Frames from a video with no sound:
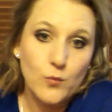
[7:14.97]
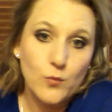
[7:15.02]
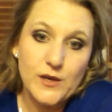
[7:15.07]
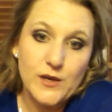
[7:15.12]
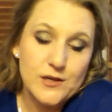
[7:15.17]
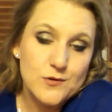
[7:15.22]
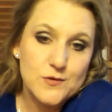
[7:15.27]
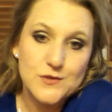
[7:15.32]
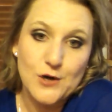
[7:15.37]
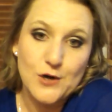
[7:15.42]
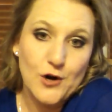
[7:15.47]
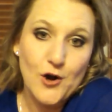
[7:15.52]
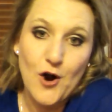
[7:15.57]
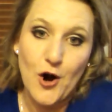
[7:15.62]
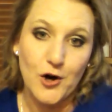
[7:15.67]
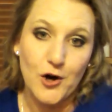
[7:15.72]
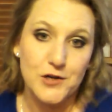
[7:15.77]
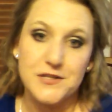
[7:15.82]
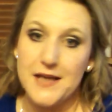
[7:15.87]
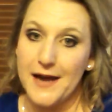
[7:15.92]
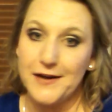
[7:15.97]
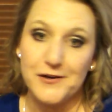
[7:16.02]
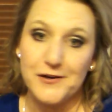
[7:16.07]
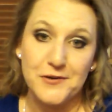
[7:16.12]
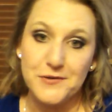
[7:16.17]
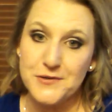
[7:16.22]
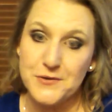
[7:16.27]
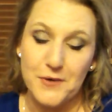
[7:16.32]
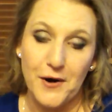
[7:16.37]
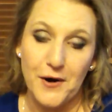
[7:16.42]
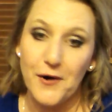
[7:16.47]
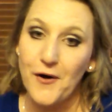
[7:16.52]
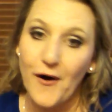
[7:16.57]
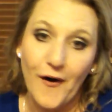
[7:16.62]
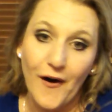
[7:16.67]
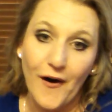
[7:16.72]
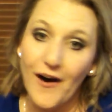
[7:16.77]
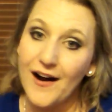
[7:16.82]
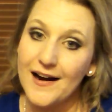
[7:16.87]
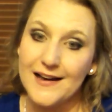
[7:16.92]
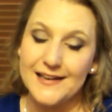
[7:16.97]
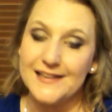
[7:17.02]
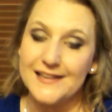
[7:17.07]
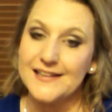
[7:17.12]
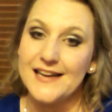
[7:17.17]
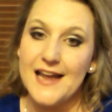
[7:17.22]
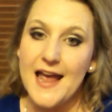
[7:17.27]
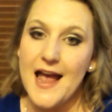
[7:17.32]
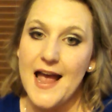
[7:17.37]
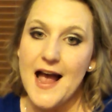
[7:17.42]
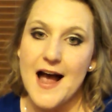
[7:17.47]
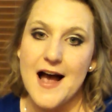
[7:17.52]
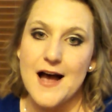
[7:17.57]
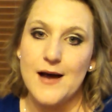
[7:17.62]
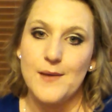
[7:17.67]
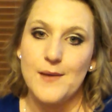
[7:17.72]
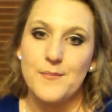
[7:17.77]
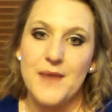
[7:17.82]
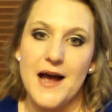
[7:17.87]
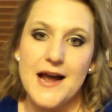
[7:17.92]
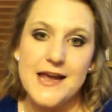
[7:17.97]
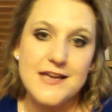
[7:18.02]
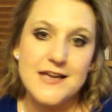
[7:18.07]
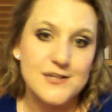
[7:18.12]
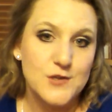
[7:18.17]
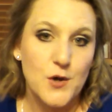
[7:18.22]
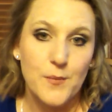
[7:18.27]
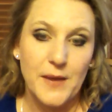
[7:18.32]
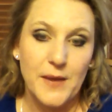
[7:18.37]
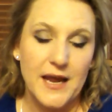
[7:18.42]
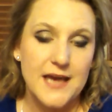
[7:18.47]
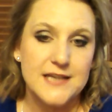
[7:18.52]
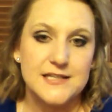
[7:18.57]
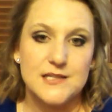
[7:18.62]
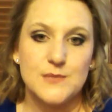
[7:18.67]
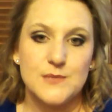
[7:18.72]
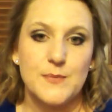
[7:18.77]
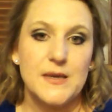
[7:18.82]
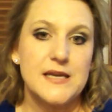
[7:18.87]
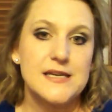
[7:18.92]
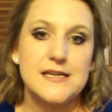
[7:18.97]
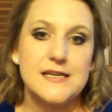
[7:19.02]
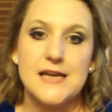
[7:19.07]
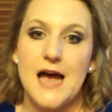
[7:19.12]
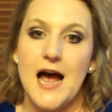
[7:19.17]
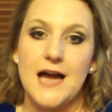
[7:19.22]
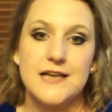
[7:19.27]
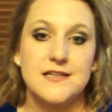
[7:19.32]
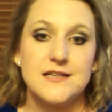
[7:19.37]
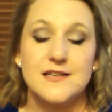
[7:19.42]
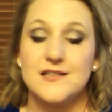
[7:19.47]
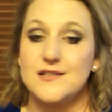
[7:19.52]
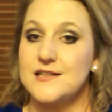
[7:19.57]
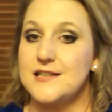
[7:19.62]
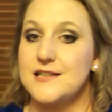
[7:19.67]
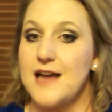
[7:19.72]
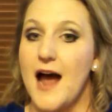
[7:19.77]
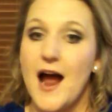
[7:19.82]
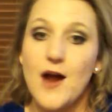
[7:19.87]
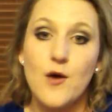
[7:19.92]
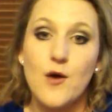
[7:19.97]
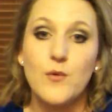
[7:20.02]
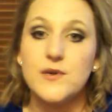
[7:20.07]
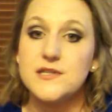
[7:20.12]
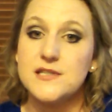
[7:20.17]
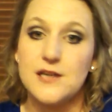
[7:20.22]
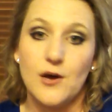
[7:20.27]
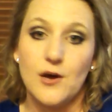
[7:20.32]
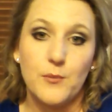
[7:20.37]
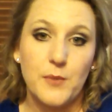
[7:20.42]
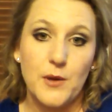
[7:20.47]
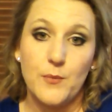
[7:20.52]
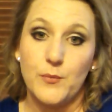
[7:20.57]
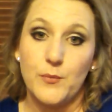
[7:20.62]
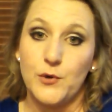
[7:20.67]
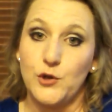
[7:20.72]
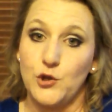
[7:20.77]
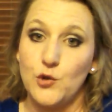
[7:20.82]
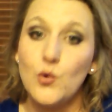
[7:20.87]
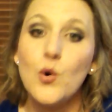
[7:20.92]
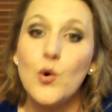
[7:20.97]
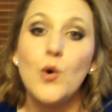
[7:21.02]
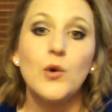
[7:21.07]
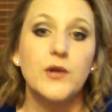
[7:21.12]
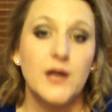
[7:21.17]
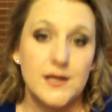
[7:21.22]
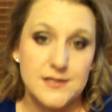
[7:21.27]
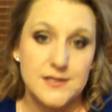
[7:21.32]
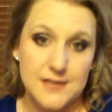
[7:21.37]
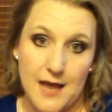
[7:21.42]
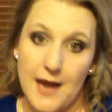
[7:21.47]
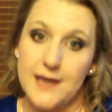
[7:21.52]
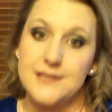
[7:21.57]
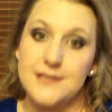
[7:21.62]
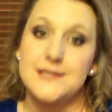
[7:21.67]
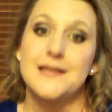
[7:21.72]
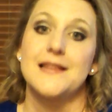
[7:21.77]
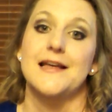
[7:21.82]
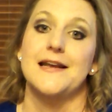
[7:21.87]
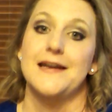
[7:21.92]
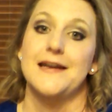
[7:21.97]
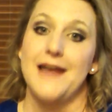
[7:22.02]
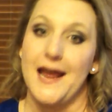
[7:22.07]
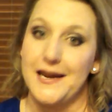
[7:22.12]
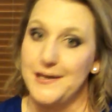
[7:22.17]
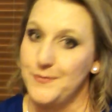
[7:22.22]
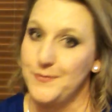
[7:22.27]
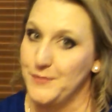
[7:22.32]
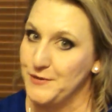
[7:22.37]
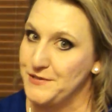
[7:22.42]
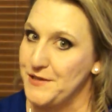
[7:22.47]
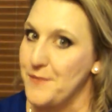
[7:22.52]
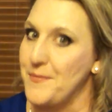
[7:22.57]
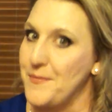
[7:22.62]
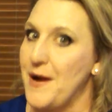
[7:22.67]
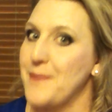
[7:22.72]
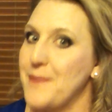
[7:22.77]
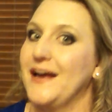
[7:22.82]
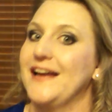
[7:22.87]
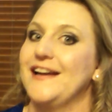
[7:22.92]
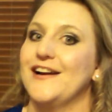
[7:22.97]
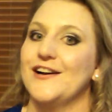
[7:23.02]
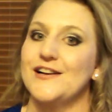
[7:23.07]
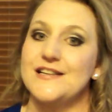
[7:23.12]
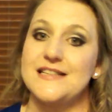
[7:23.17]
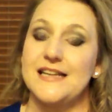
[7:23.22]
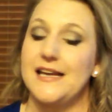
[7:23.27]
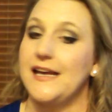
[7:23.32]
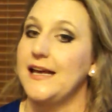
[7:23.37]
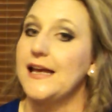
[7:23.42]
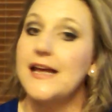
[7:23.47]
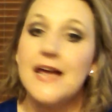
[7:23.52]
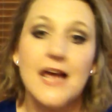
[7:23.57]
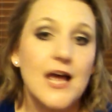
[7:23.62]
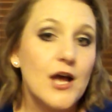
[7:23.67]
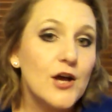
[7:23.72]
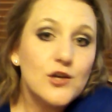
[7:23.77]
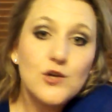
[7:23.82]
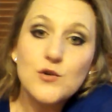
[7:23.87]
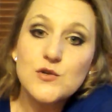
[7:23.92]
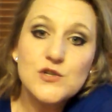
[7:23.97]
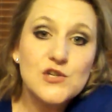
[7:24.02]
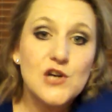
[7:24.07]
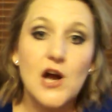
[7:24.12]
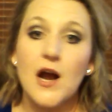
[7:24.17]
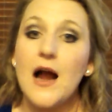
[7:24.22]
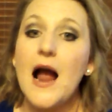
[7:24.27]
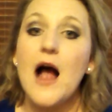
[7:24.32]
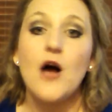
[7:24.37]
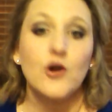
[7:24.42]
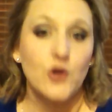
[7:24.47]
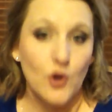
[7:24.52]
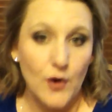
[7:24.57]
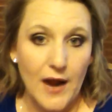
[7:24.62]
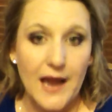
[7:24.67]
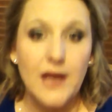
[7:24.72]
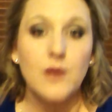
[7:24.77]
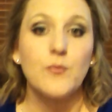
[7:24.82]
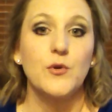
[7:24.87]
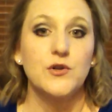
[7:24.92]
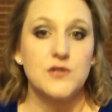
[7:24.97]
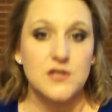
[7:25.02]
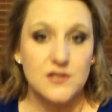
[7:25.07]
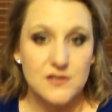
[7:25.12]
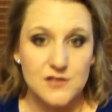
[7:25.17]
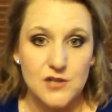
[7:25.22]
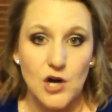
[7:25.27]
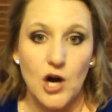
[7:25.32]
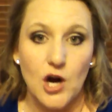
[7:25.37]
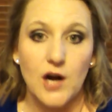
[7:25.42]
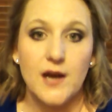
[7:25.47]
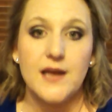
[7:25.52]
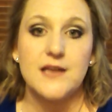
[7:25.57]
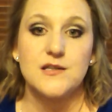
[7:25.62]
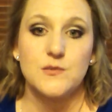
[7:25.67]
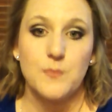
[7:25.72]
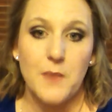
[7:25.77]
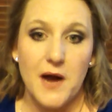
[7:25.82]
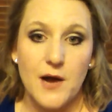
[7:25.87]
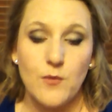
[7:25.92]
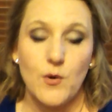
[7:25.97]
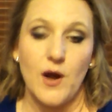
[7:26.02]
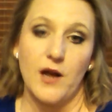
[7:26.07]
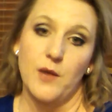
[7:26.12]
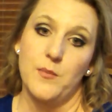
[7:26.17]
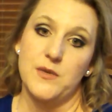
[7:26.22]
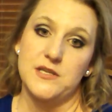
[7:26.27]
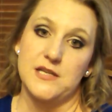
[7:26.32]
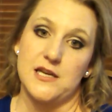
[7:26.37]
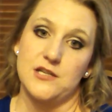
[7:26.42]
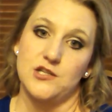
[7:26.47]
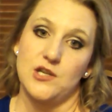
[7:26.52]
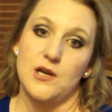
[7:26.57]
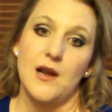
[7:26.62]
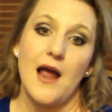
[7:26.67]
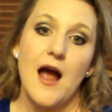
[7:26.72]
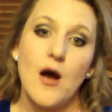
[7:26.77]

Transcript: We used our car title to our car, and I had told my husband, I always tell people, you hold on tight to that 90% buyback guarantee. You start how you're able to start is my recommendation.